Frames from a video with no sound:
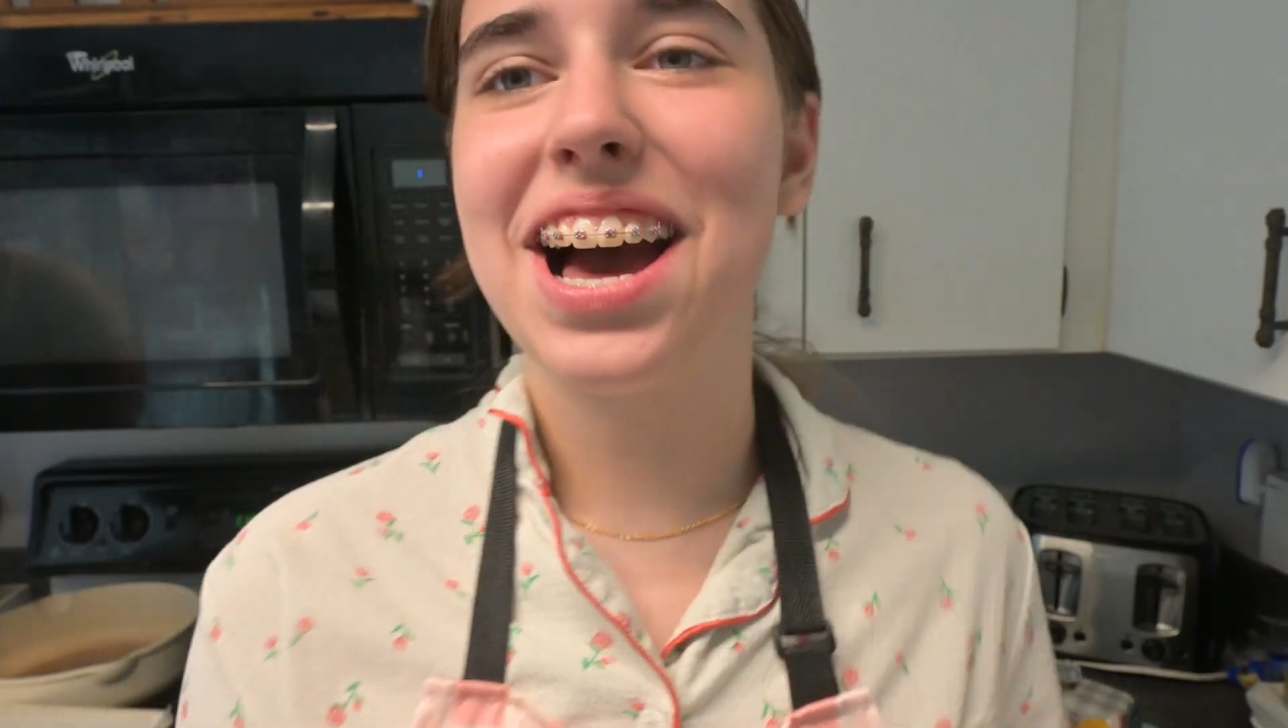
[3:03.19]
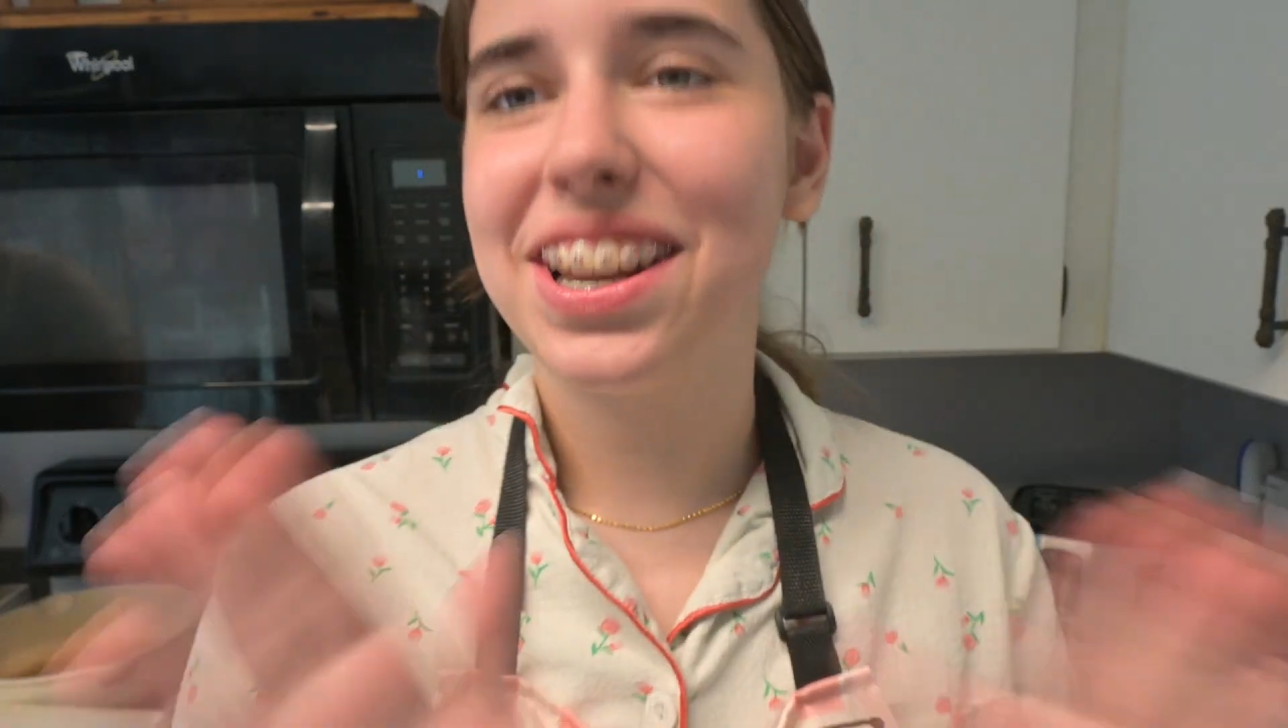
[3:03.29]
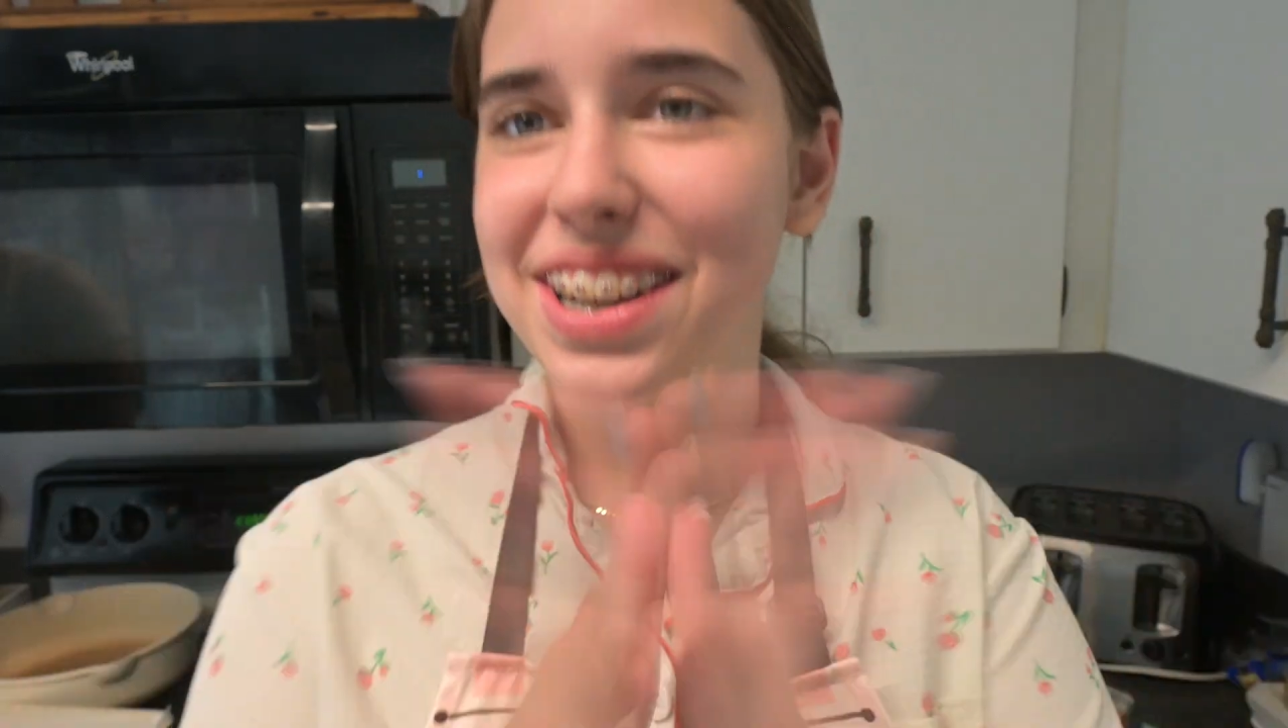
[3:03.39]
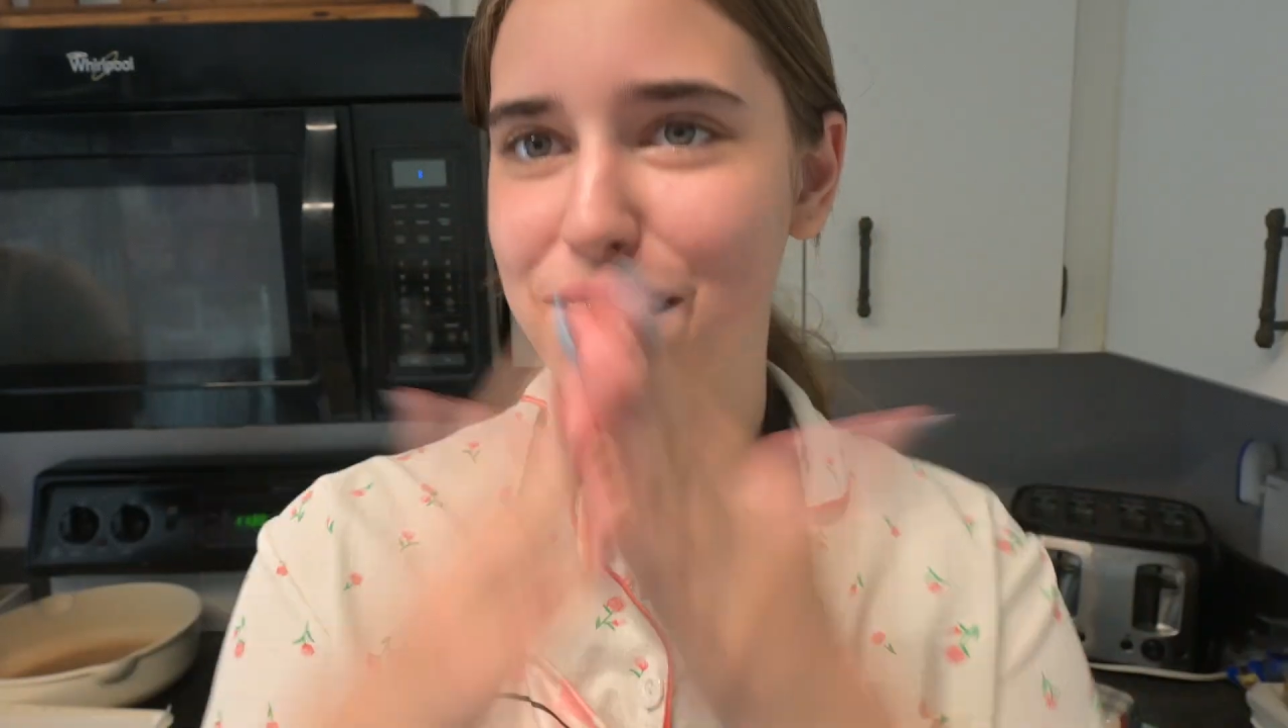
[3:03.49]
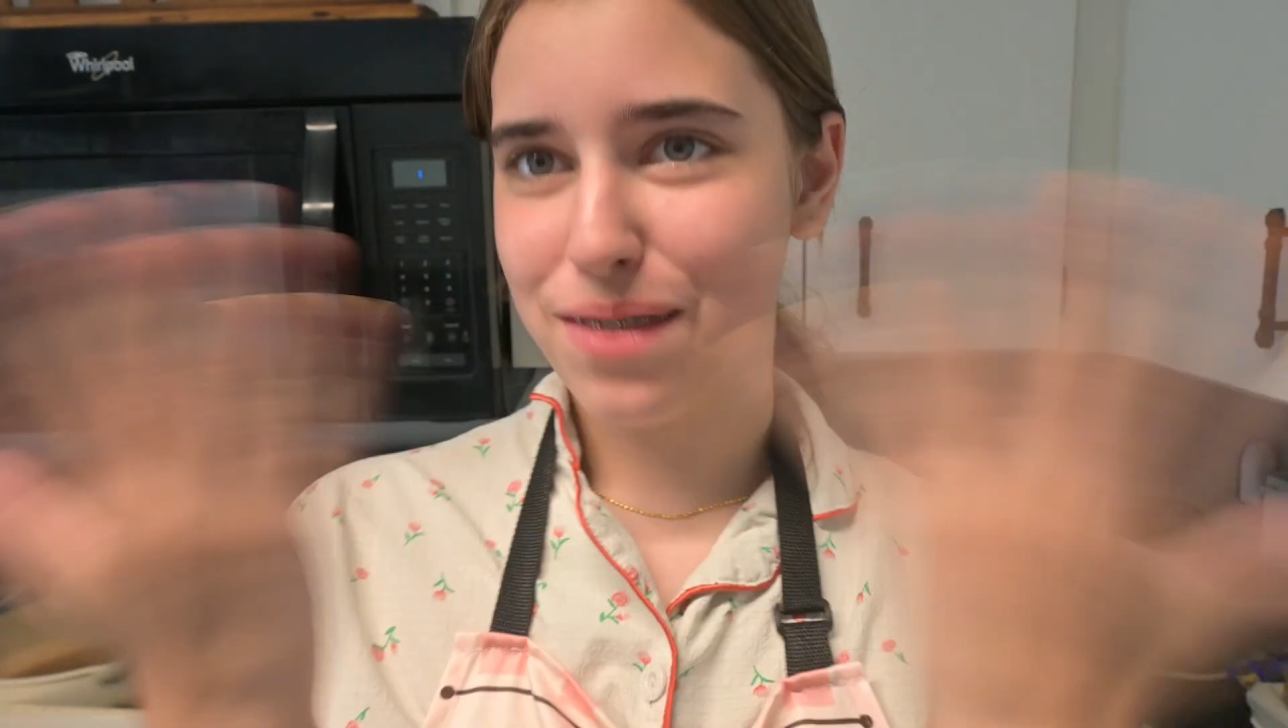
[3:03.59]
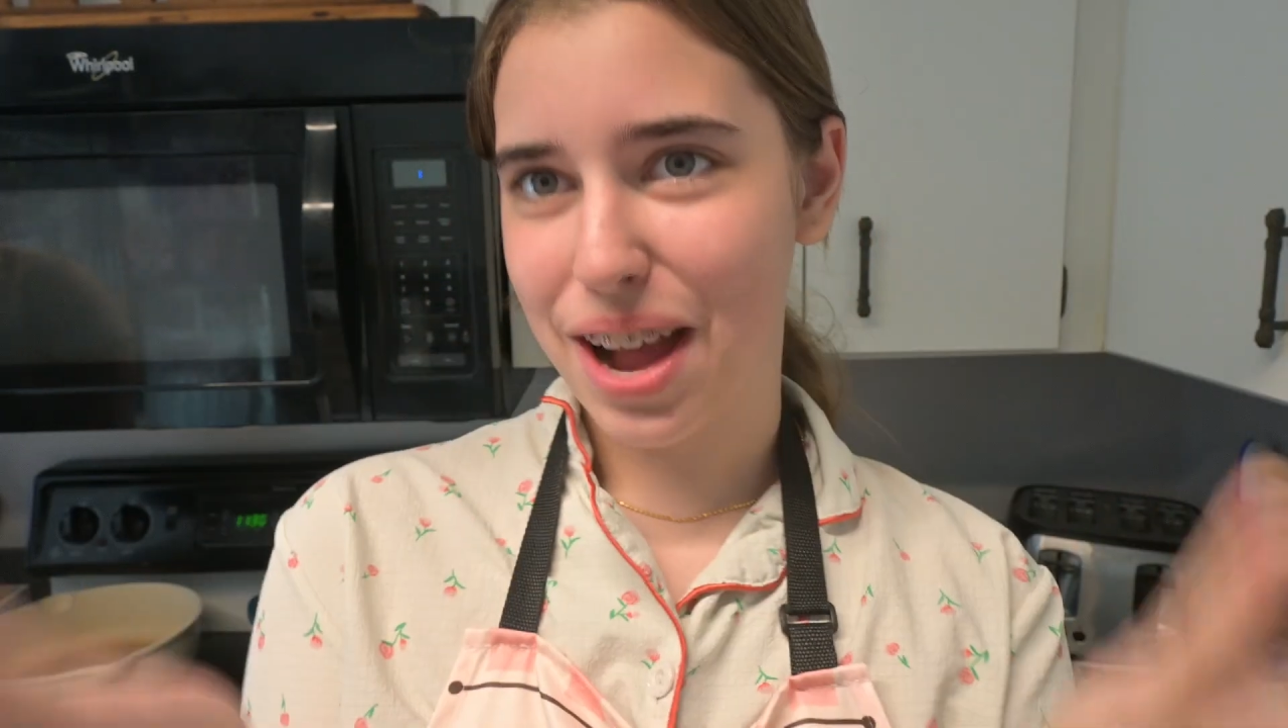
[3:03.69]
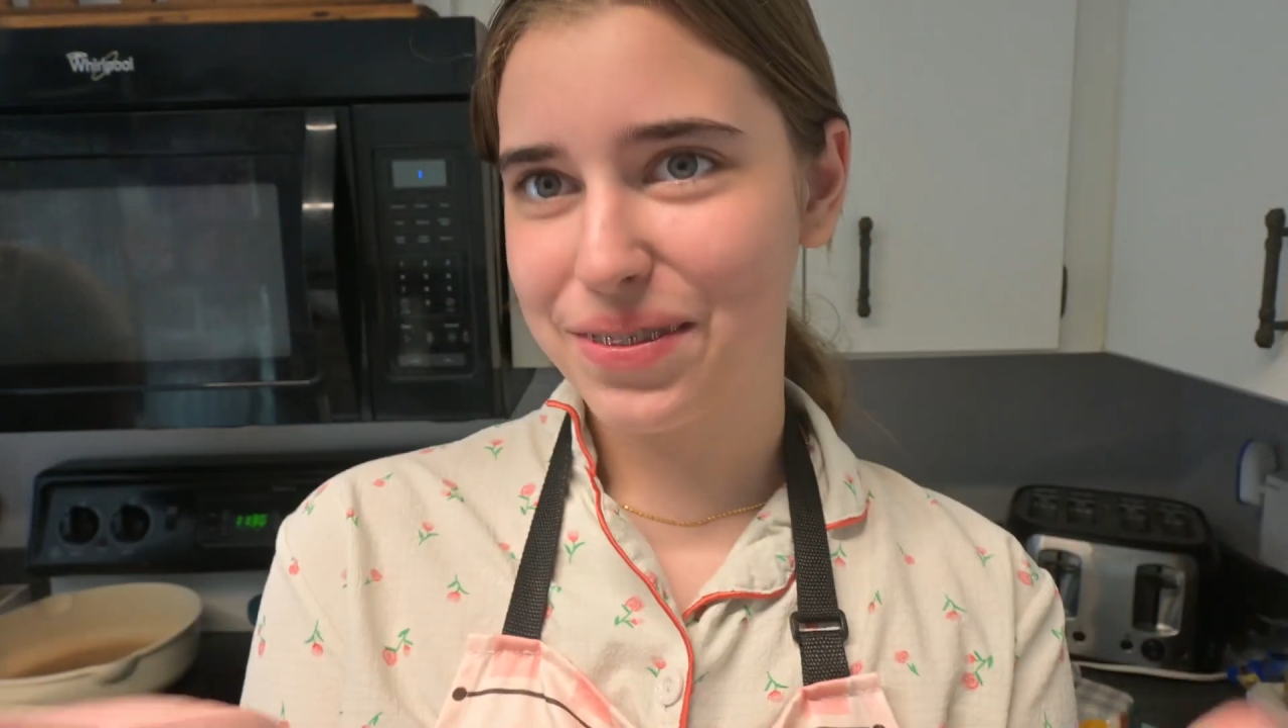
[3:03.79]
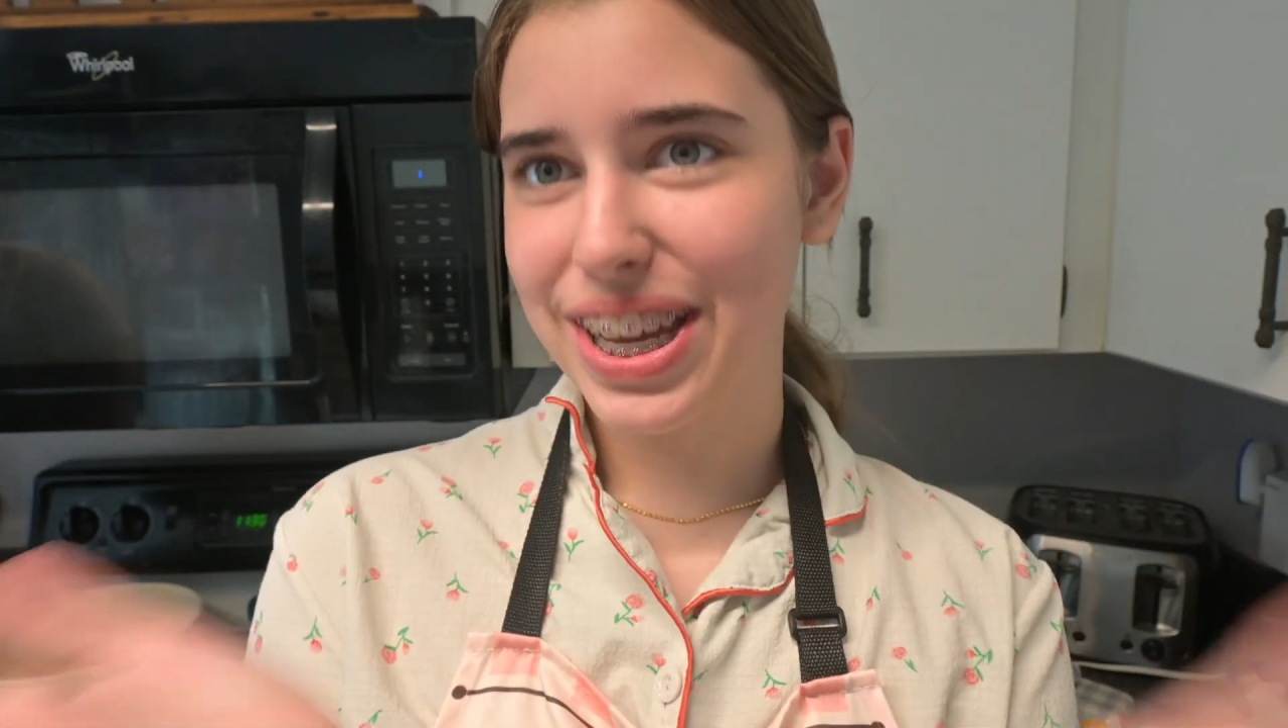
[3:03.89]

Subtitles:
unwrap